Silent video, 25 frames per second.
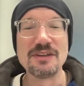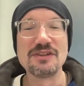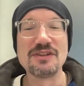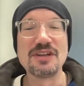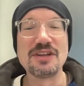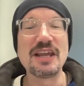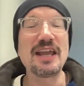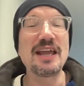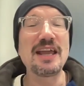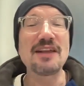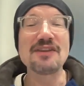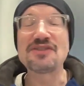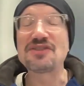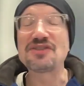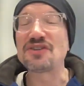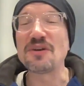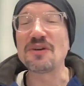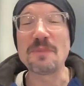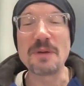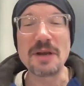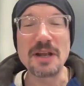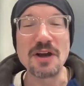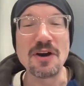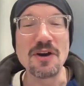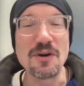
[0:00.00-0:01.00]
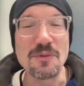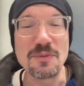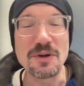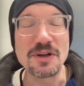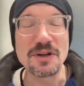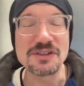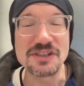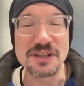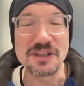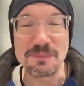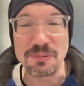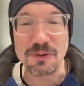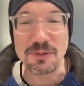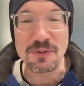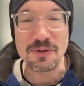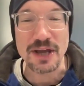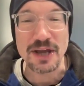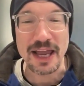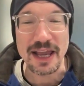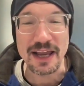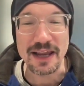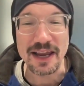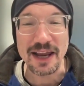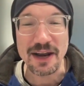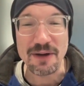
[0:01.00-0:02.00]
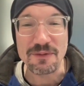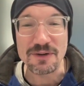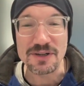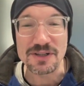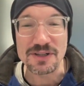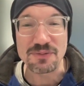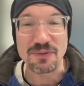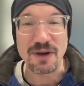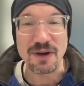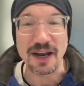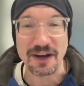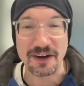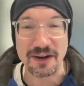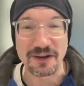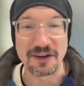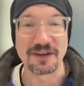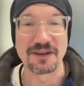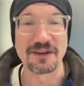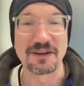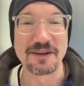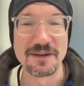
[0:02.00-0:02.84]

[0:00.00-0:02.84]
He hit so many home runs, he broke Hank Aaron's record.